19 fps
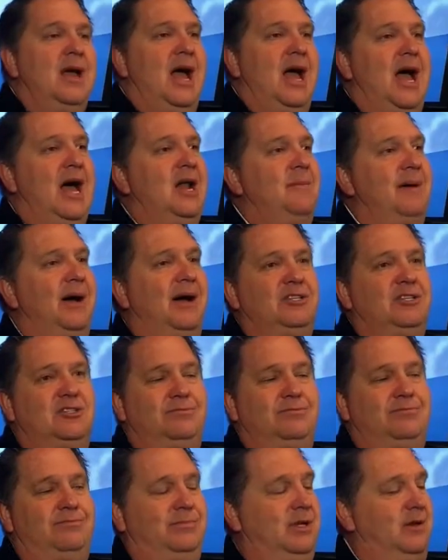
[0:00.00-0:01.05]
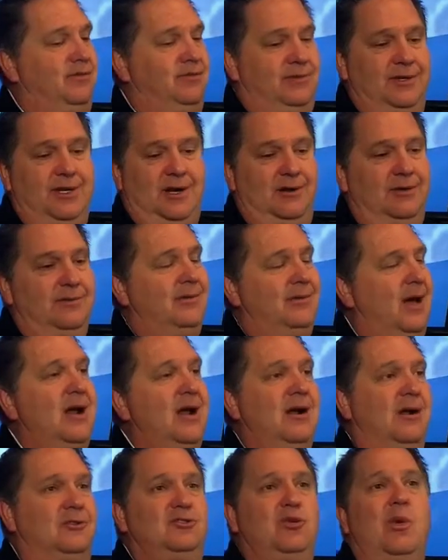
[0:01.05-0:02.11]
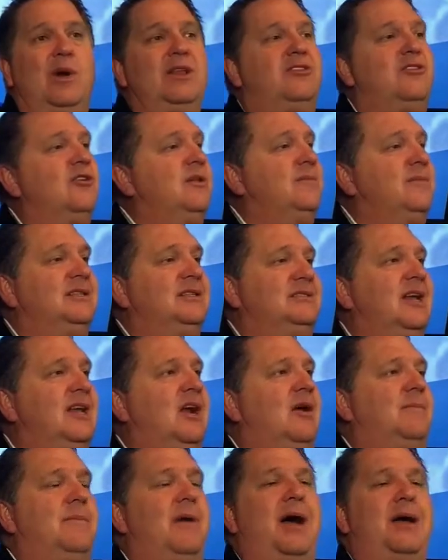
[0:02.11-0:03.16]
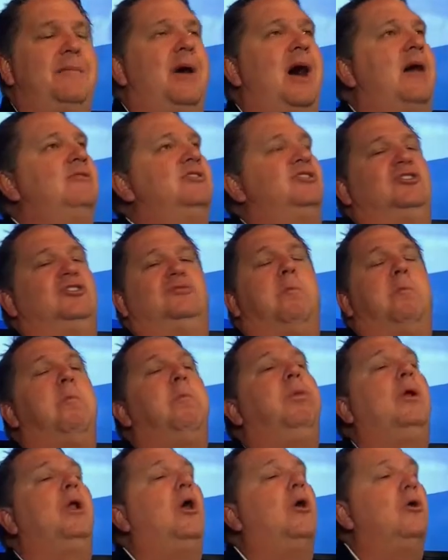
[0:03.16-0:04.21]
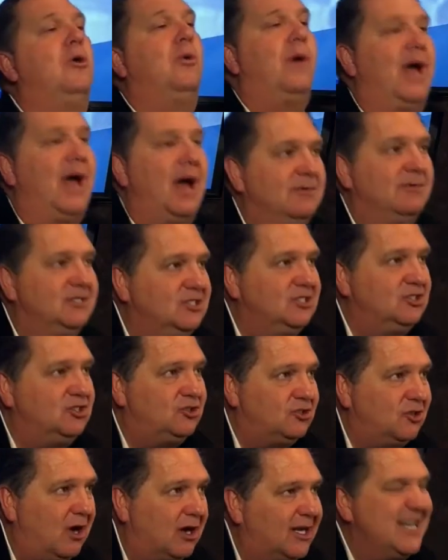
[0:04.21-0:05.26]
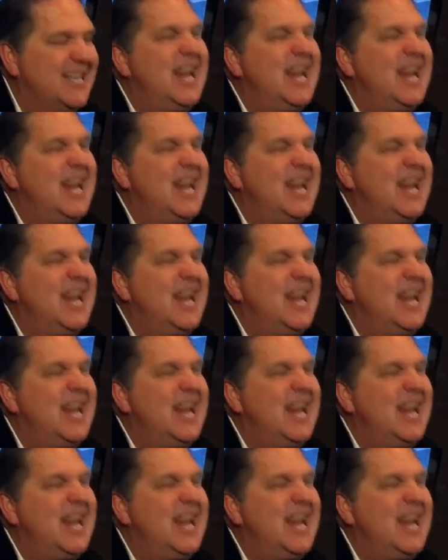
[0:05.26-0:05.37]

And about, I don't know, 20, 30 minutes later, I was just blown away. I was in shock.